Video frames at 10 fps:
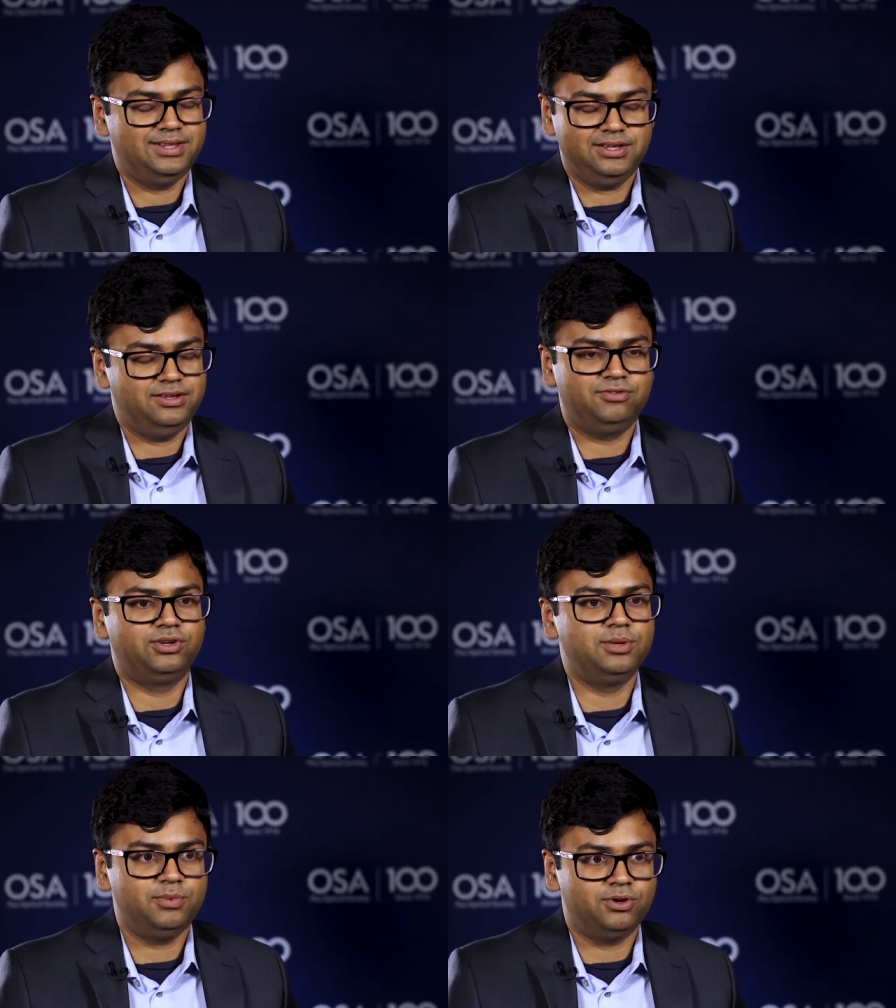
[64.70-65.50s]
if you
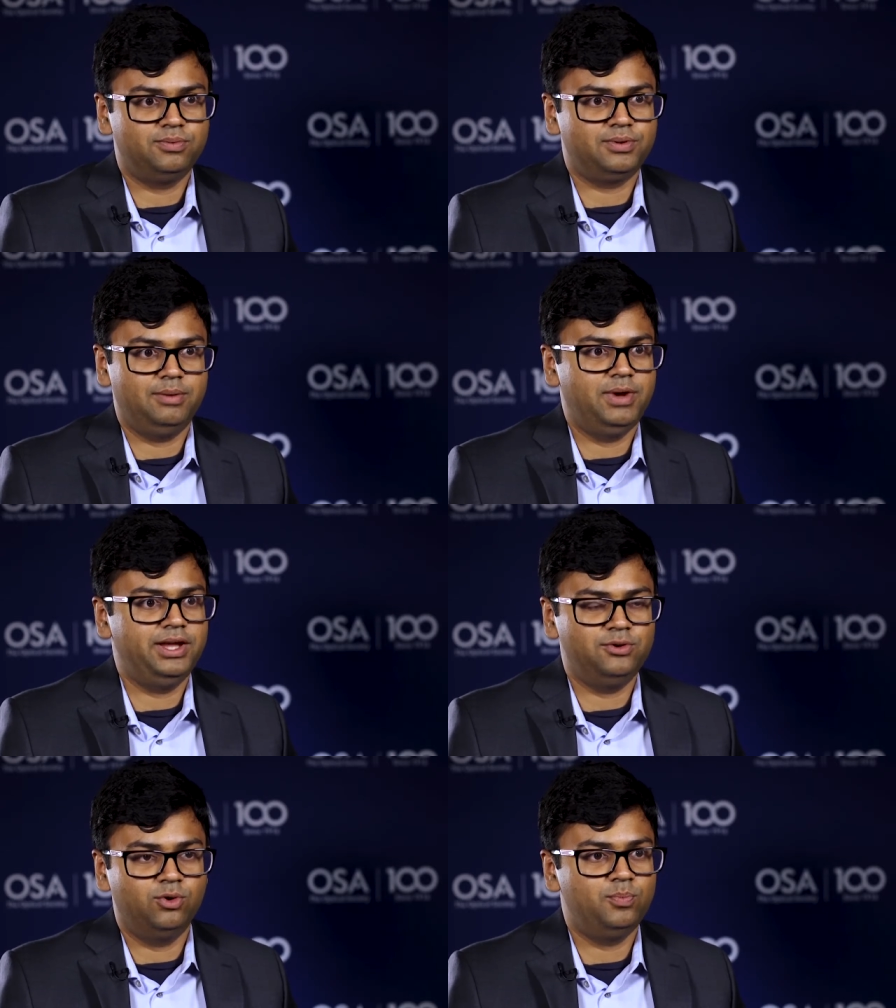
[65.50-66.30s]
keep your uh,
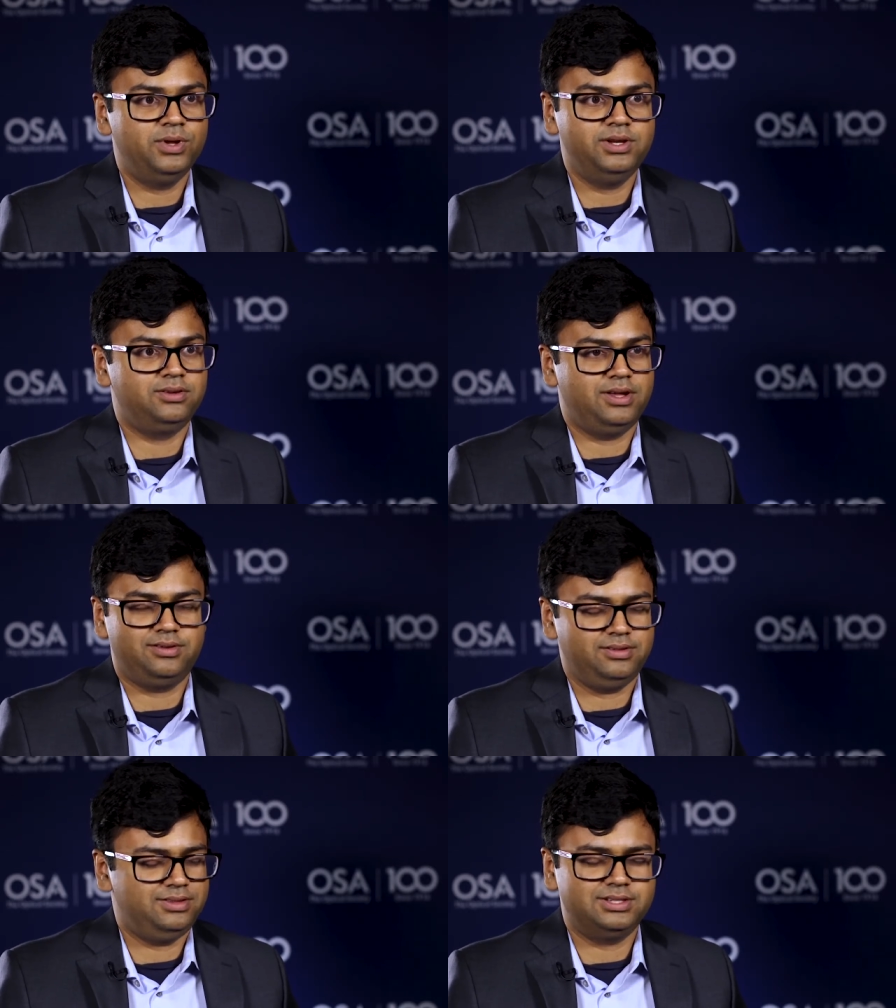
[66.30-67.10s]
mind open, you
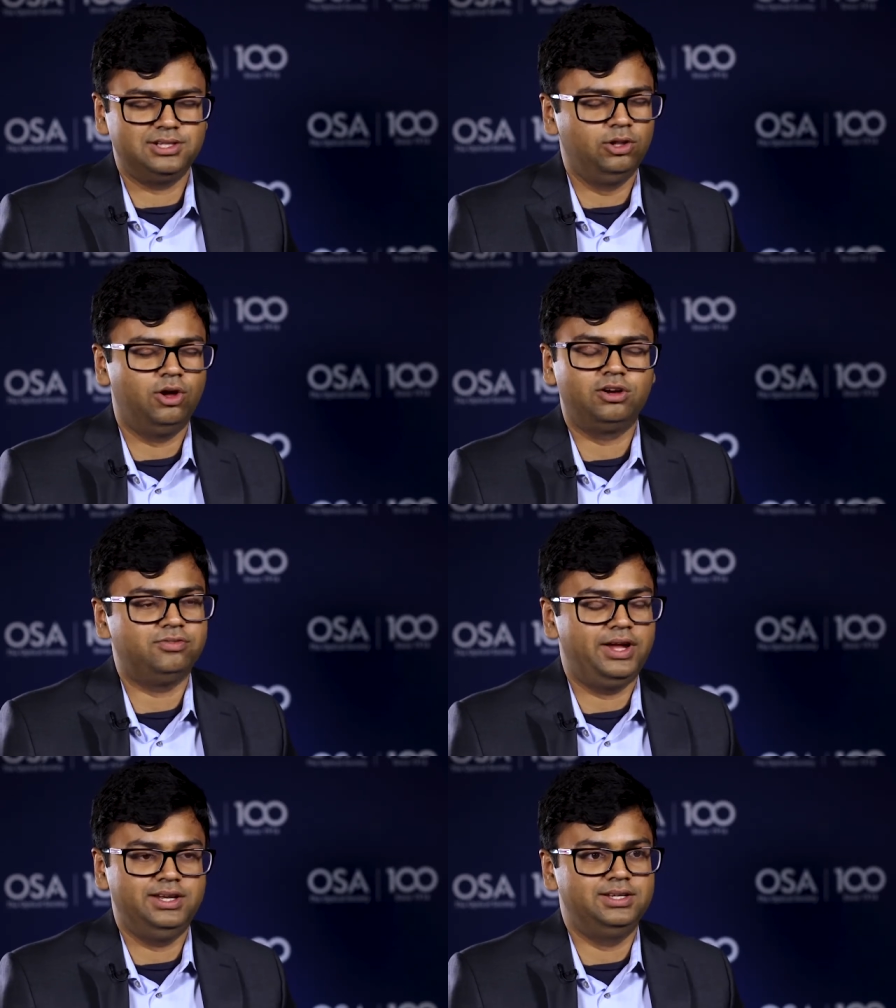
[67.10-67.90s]
there's a lot of
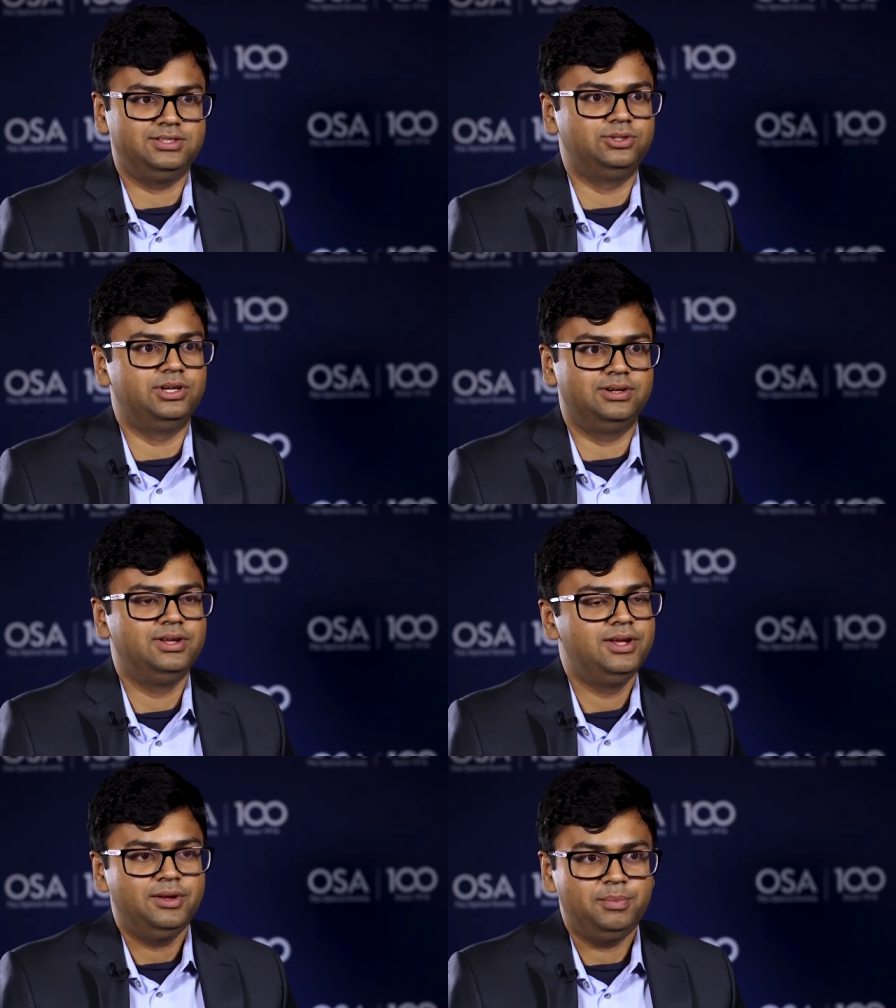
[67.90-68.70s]
ideas you can
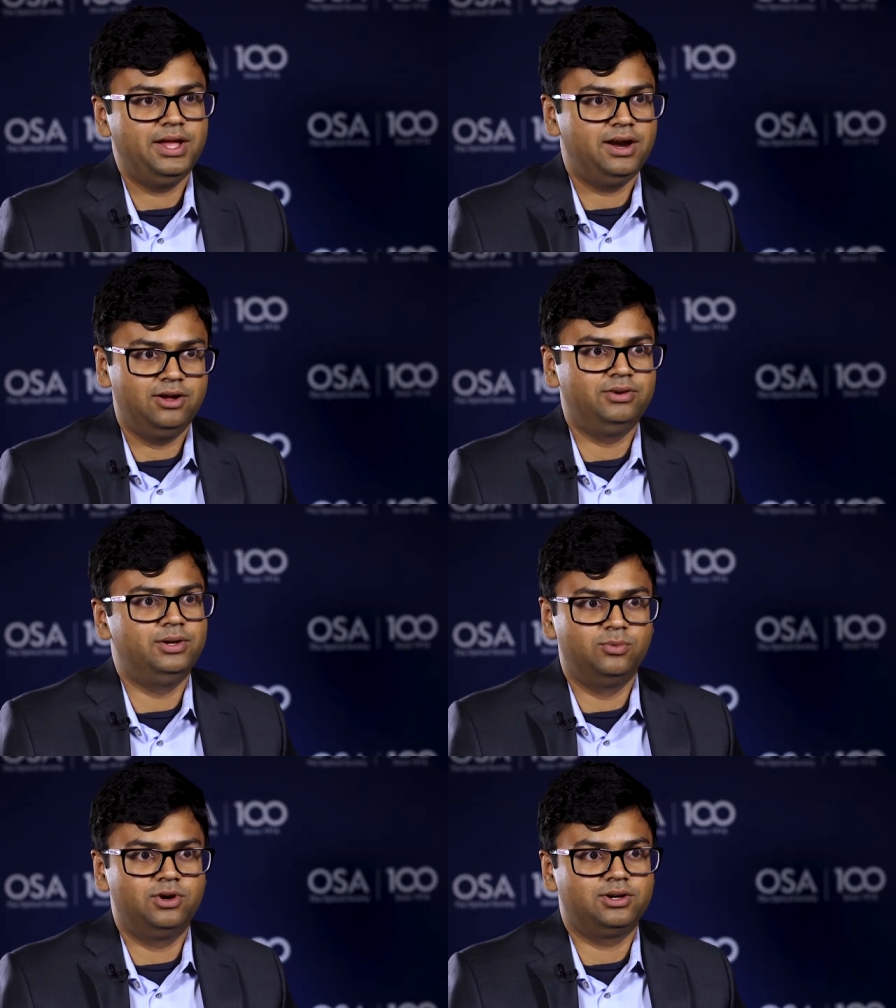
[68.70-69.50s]
play around
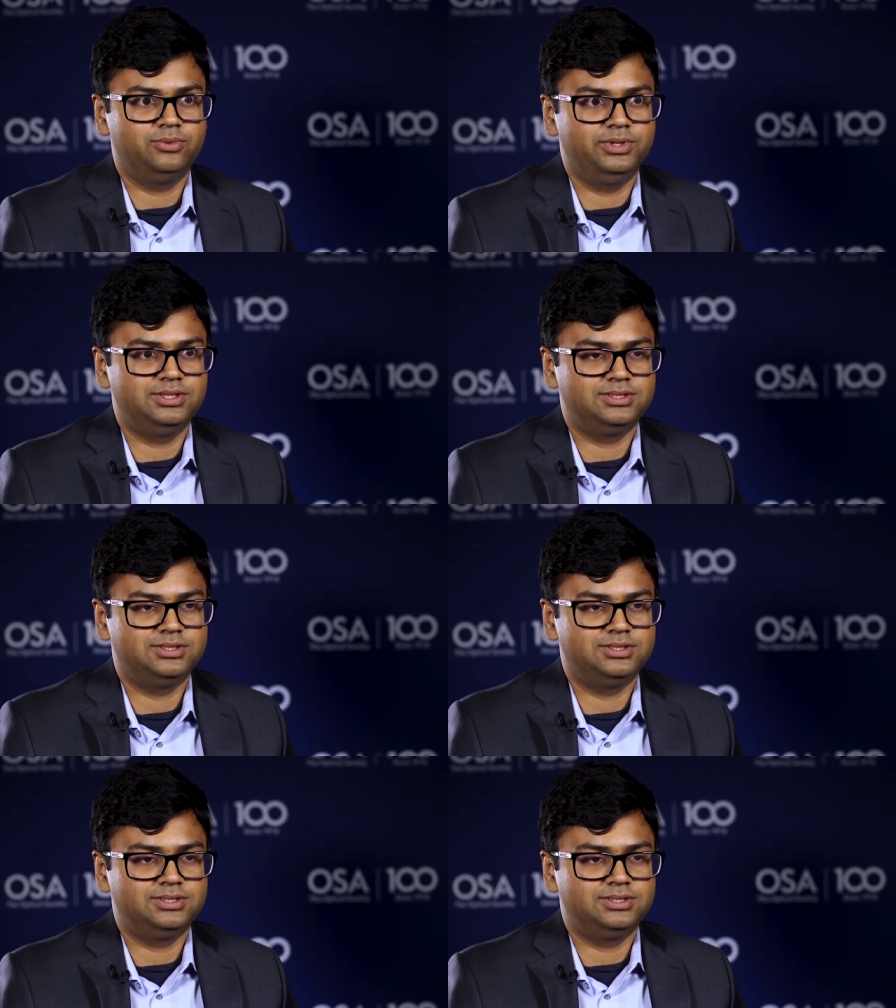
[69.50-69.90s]
and work with.